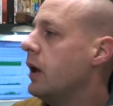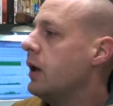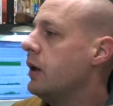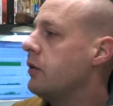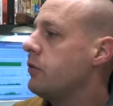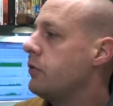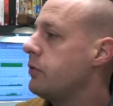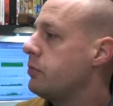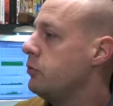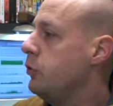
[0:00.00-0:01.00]
and
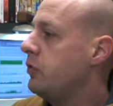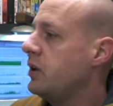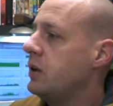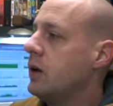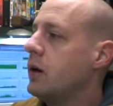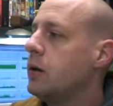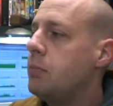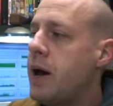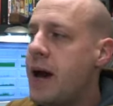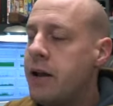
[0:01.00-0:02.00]
it's using
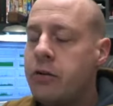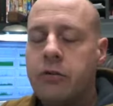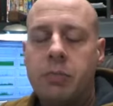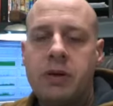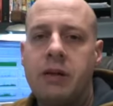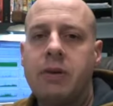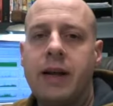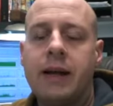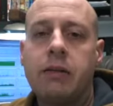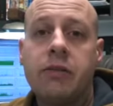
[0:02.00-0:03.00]
patterns by David
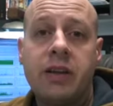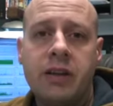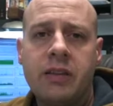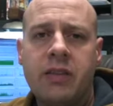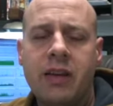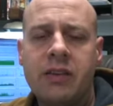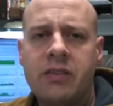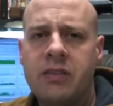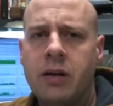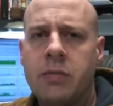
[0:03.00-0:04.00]
Allen's Getting Things
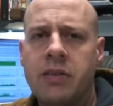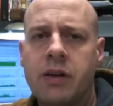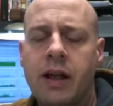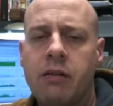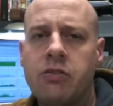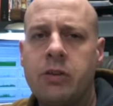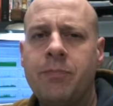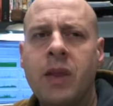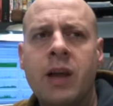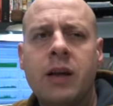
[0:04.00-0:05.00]
Done methodology.
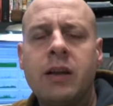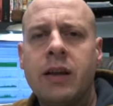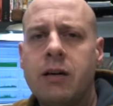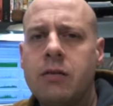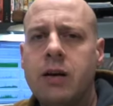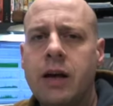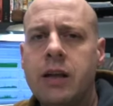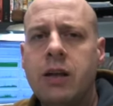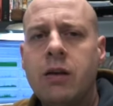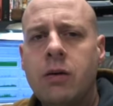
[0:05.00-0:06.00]
Now, I
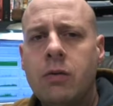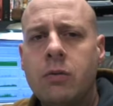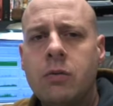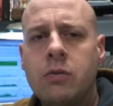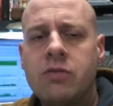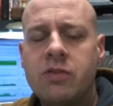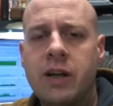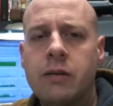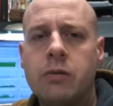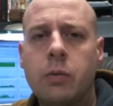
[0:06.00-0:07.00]
know
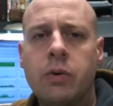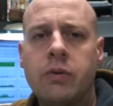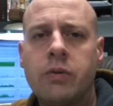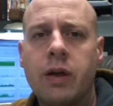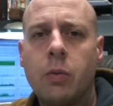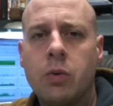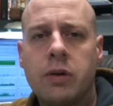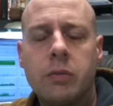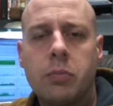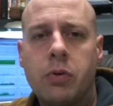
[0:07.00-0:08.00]
Chandler was a
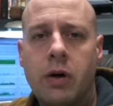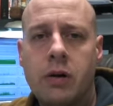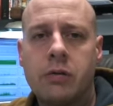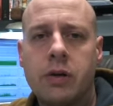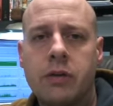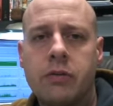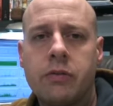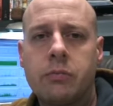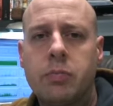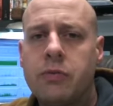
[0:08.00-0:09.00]
work in
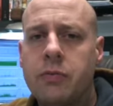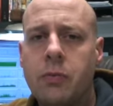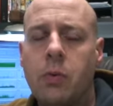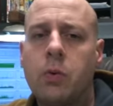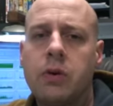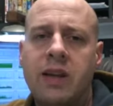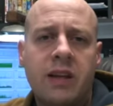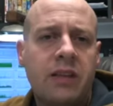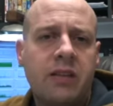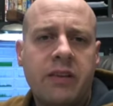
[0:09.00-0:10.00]
progress before
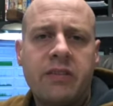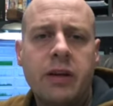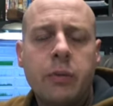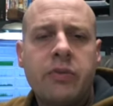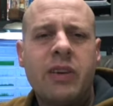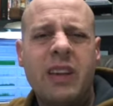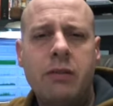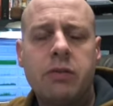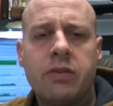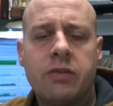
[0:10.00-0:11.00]
Getting Things Done was
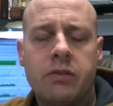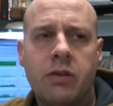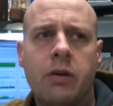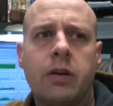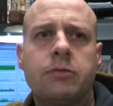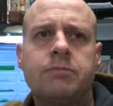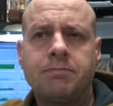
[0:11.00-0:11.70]
even started.